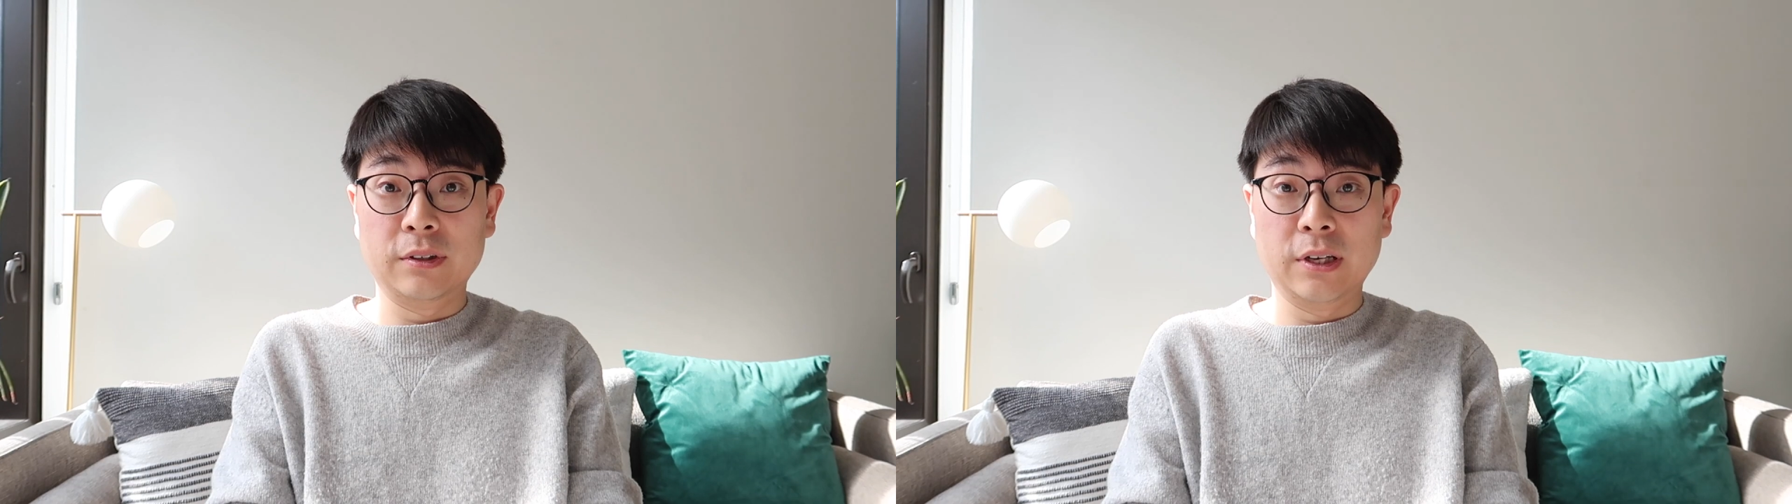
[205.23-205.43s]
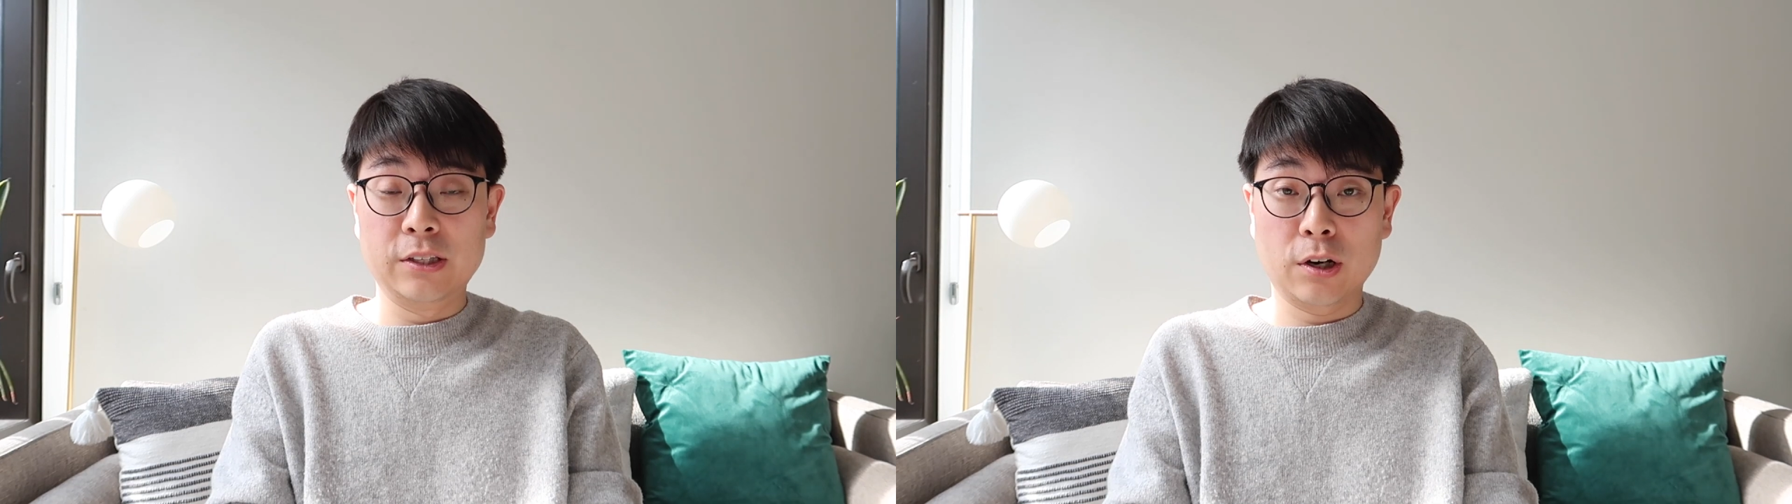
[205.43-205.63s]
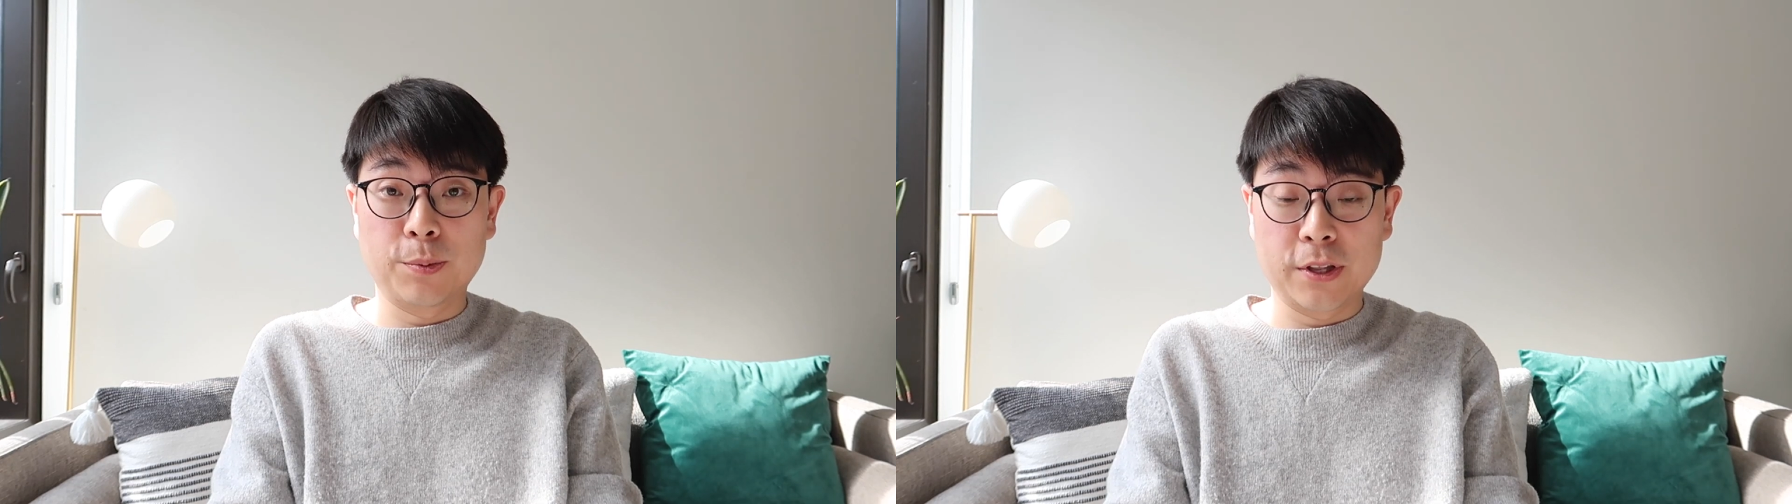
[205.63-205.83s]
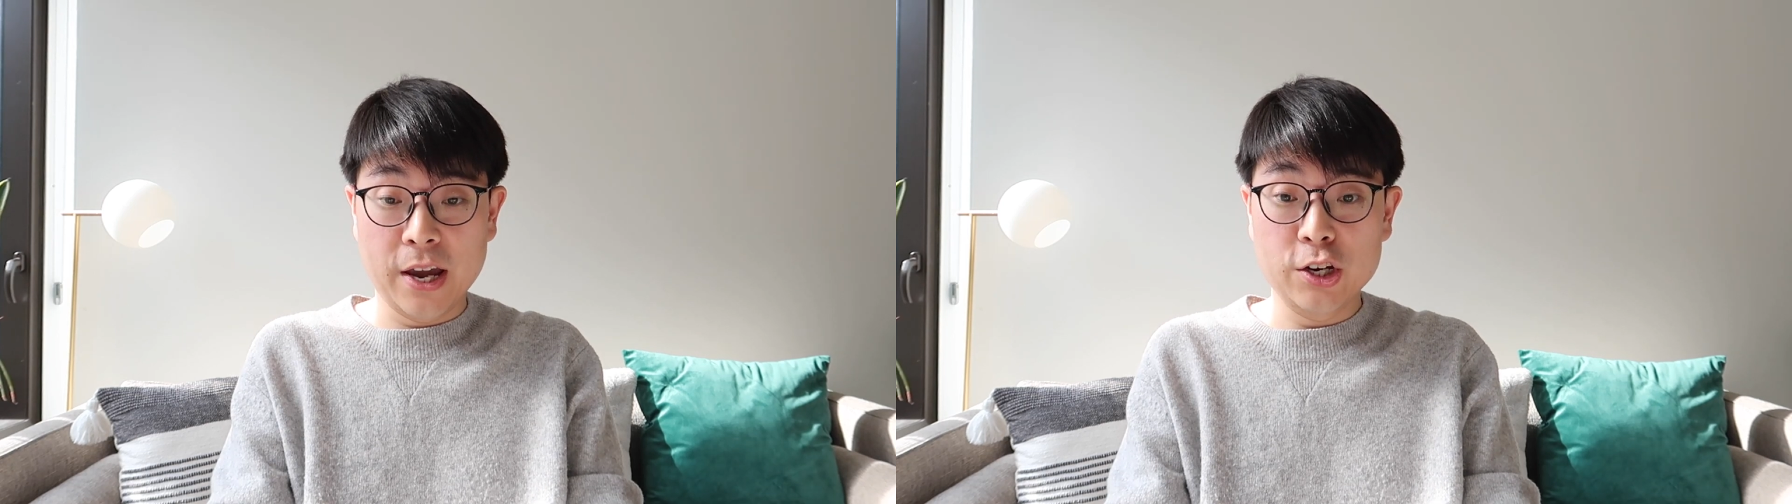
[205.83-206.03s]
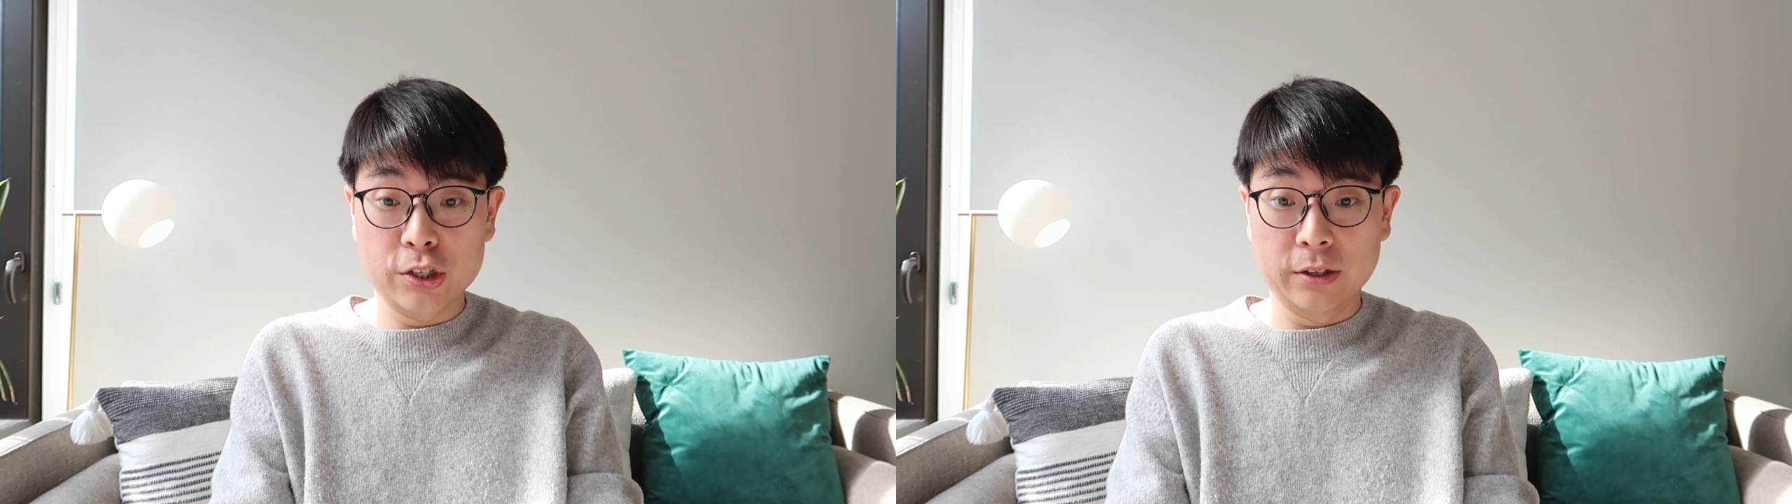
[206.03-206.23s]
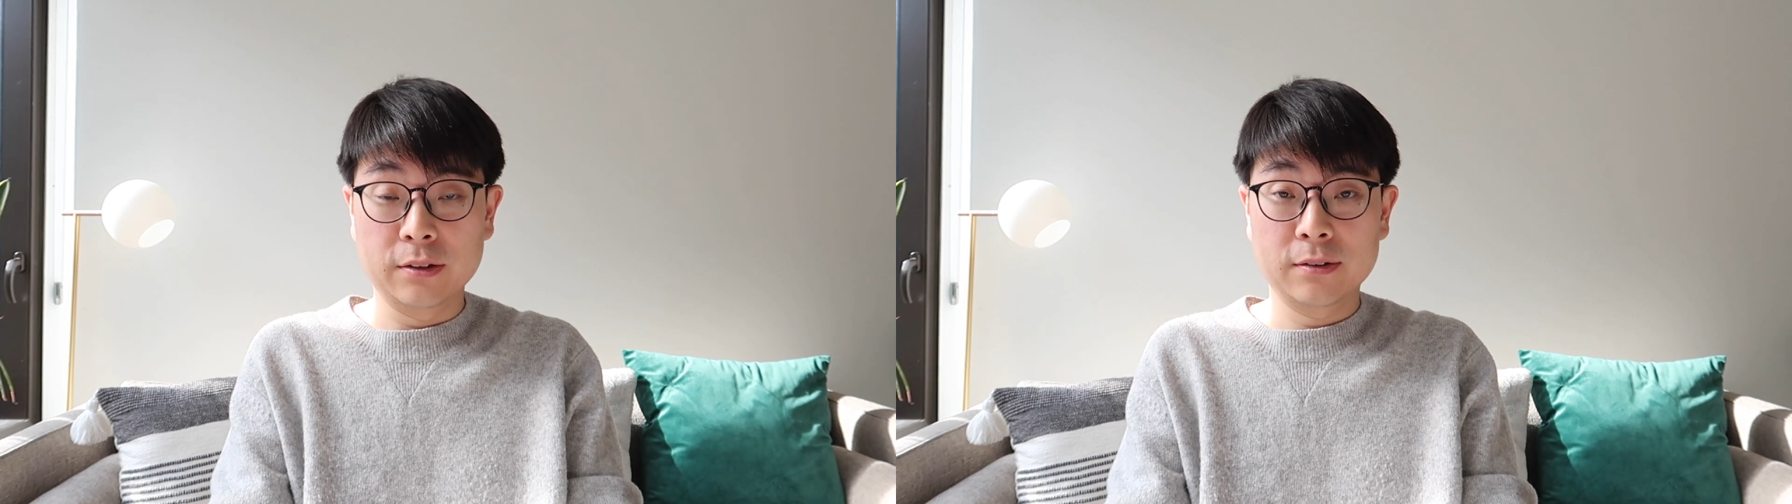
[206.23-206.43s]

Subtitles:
interpretation?